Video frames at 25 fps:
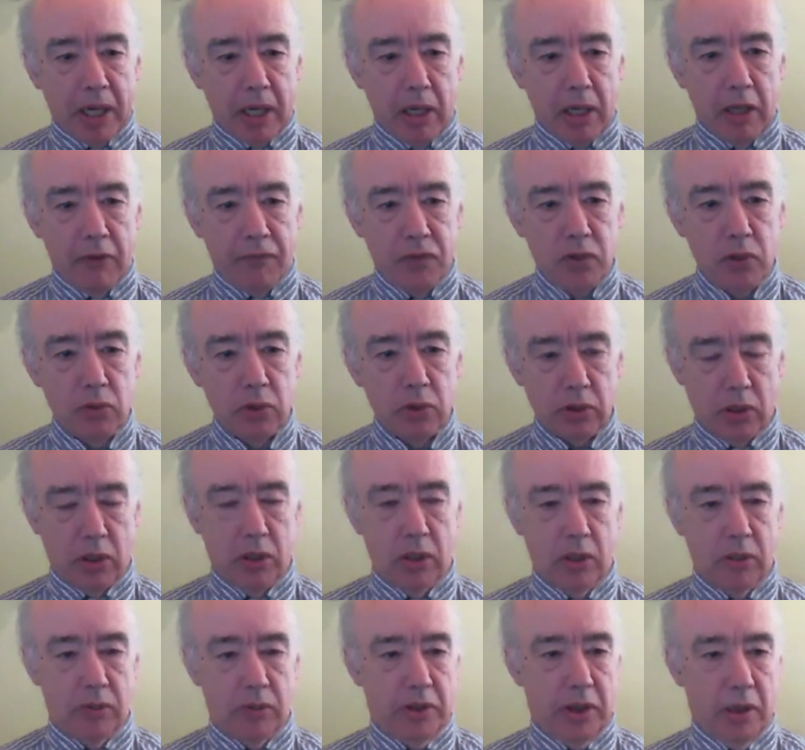if you look
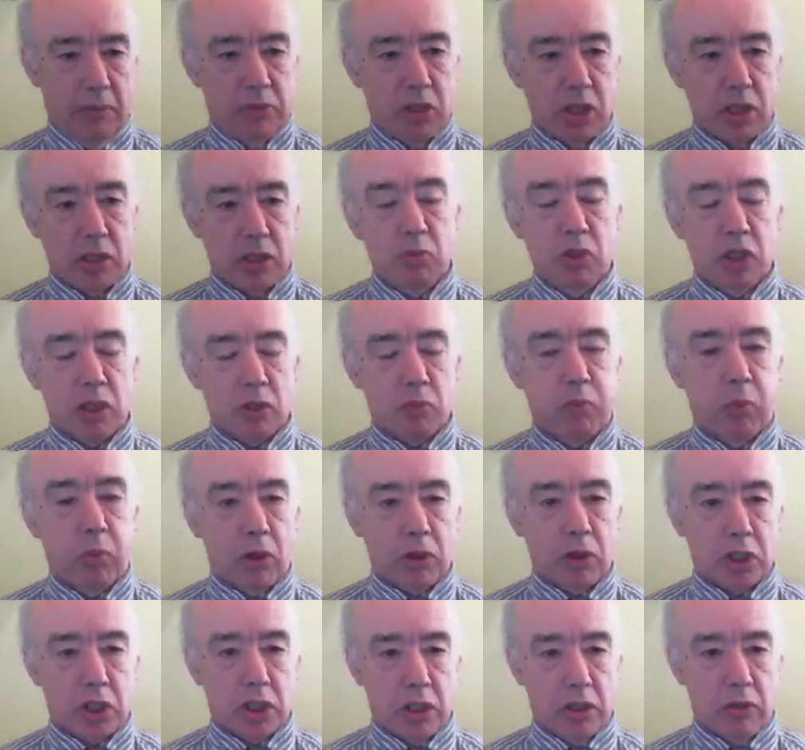at them, just
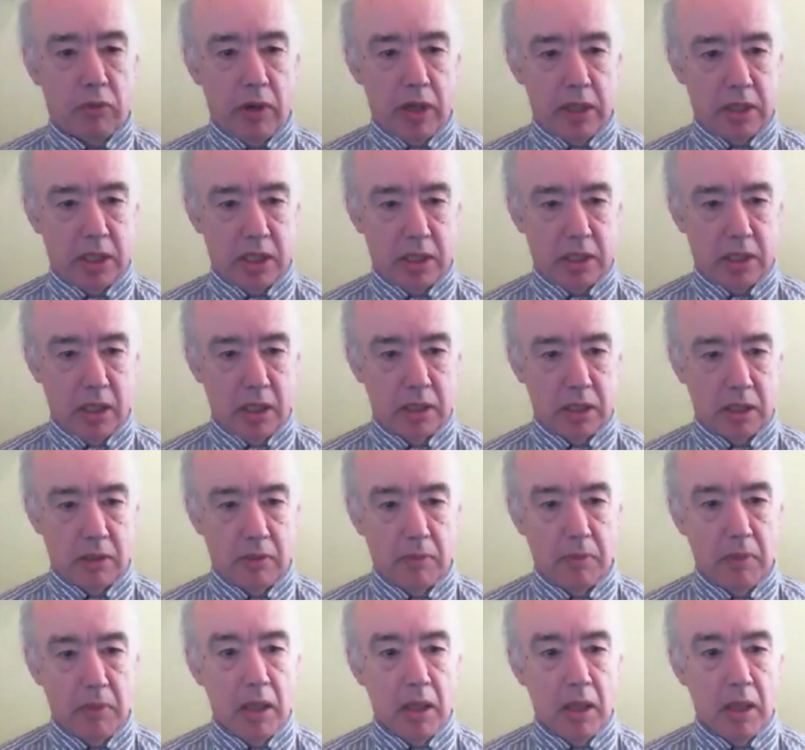watching races,